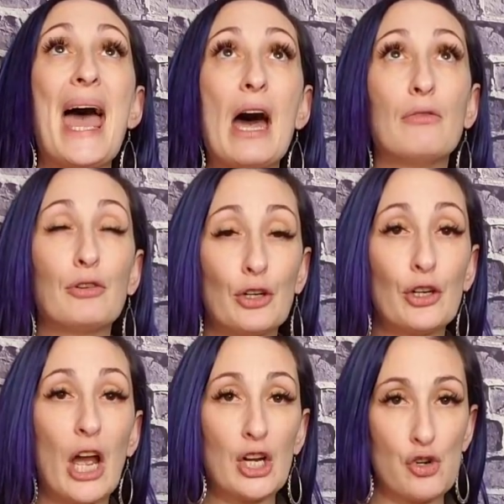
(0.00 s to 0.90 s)

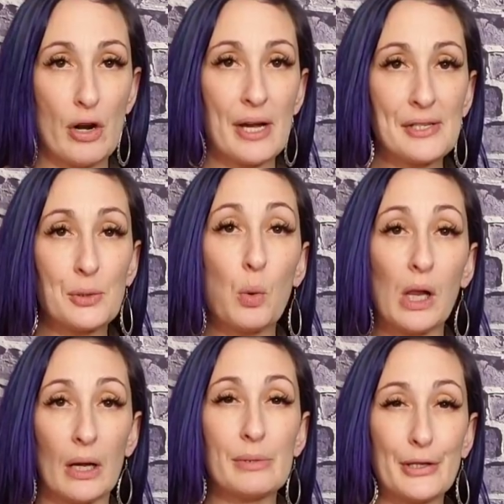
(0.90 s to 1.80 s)
ever addressed while
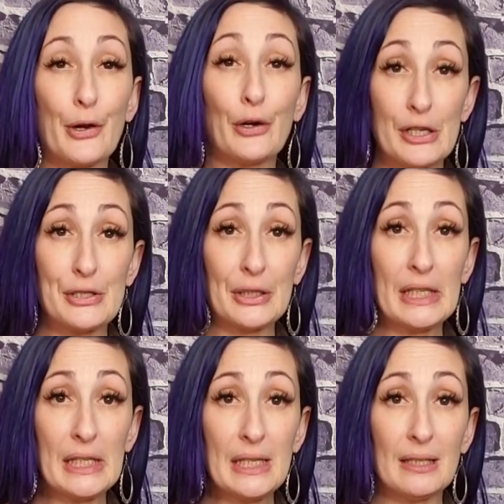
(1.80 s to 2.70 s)
I was
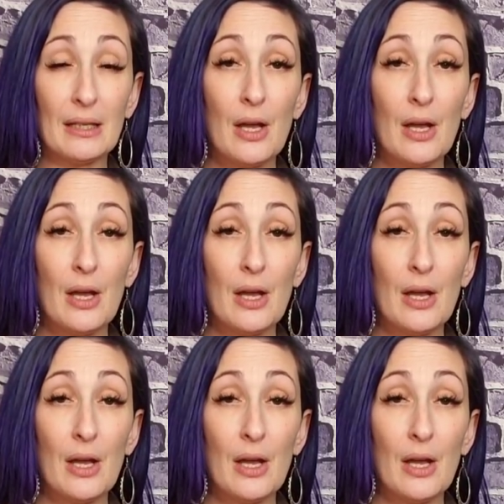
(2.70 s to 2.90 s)
incarcerated